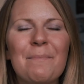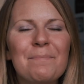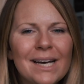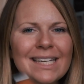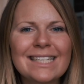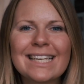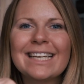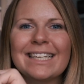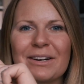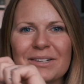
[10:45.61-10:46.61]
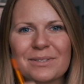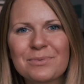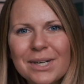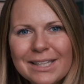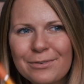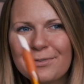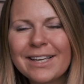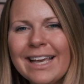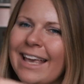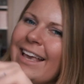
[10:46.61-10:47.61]
But there is one
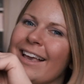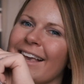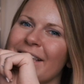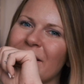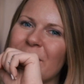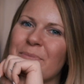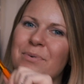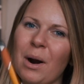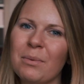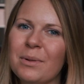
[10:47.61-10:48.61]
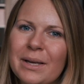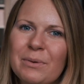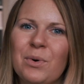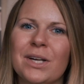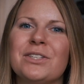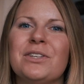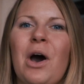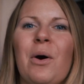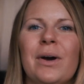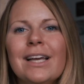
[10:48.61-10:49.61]
thing you probably want to
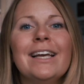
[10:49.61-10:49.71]
know.